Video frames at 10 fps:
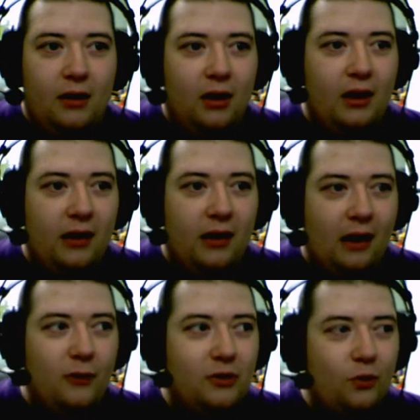and I
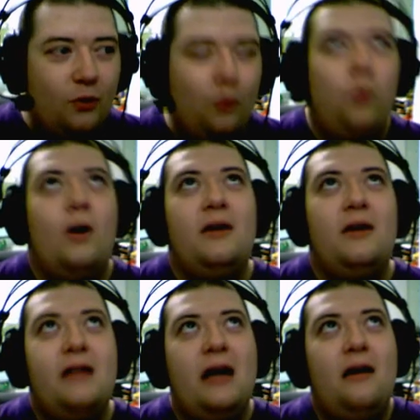was one
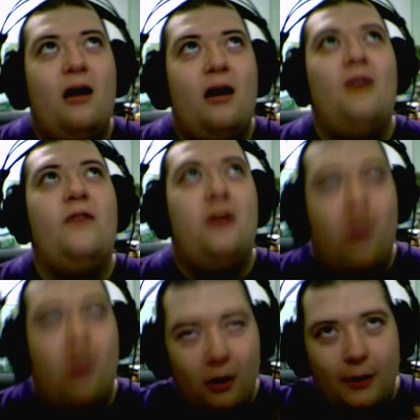tank off of
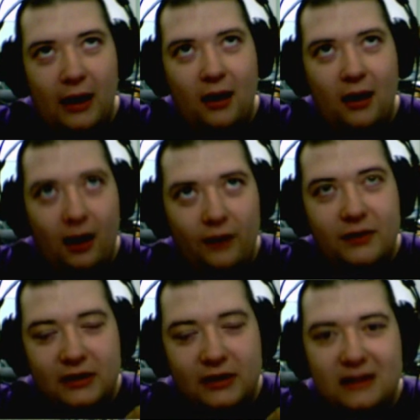Kolobanov's,